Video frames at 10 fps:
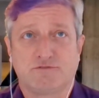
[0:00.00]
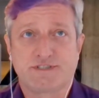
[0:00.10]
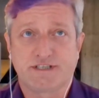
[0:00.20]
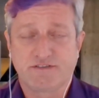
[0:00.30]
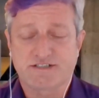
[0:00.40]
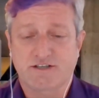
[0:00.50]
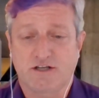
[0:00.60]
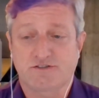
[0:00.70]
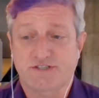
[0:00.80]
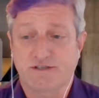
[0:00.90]
Receiving a
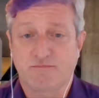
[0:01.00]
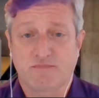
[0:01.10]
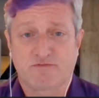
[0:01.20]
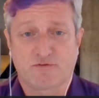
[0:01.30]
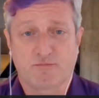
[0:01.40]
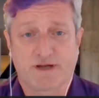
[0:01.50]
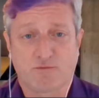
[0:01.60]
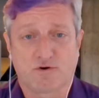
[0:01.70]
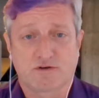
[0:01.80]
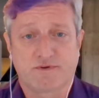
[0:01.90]
scholarship for my
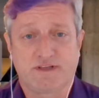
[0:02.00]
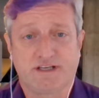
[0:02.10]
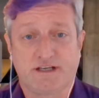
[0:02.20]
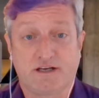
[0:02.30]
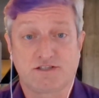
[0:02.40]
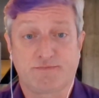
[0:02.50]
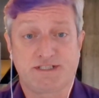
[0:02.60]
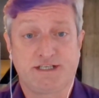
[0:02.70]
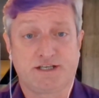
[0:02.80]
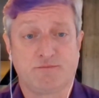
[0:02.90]
work with the
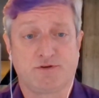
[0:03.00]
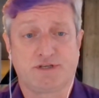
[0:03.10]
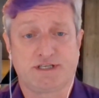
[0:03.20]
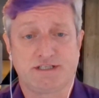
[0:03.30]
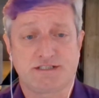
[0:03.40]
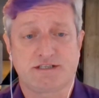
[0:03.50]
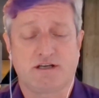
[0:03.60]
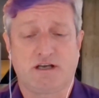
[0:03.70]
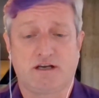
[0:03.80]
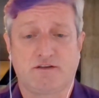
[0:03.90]
LGBT communities,
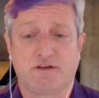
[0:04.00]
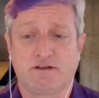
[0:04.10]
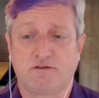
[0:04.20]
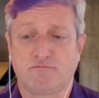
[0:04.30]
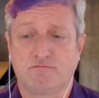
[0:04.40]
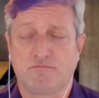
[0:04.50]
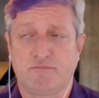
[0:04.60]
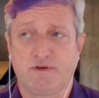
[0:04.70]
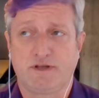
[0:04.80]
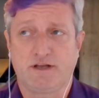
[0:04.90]
the
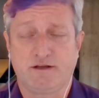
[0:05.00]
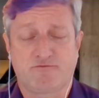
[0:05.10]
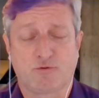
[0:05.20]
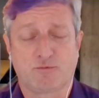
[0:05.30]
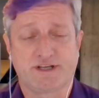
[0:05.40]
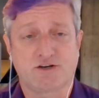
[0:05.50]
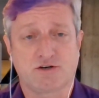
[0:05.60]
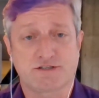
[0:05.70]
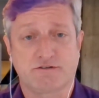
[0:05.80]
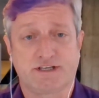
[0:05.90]
informally
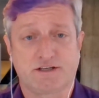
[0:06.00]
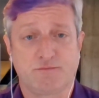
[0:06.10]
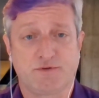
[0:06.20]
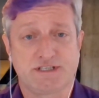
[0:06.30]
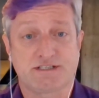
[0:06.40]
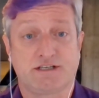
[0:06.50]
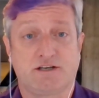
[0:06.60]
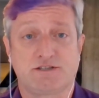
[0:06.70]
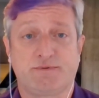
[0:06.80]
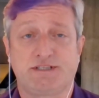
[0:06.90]
incarcerated communities and
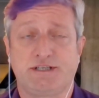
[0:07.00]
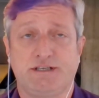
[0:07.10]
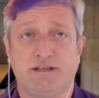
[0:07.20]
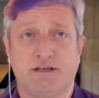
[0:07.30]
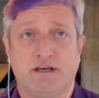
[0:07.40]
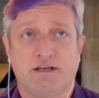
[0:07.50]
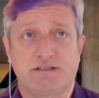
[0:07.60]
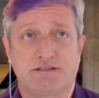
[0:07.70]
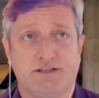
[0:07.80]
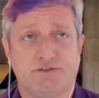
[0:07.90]
LGBT
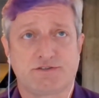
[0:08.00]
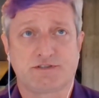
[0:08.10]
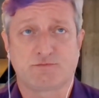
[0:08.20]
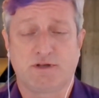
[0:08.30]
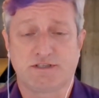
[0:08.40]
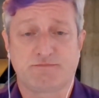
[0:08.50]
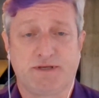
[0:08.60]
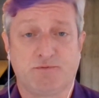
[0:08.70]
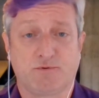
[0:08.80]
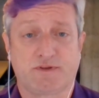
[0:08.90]
seniors, as well as
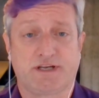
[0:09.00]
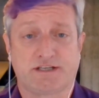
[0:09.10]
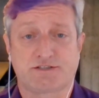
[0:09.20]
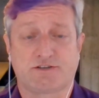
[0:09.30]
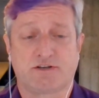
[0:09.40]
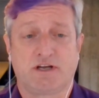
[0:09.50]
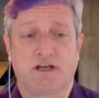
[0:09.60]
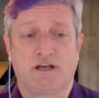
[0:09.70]
people with cancer,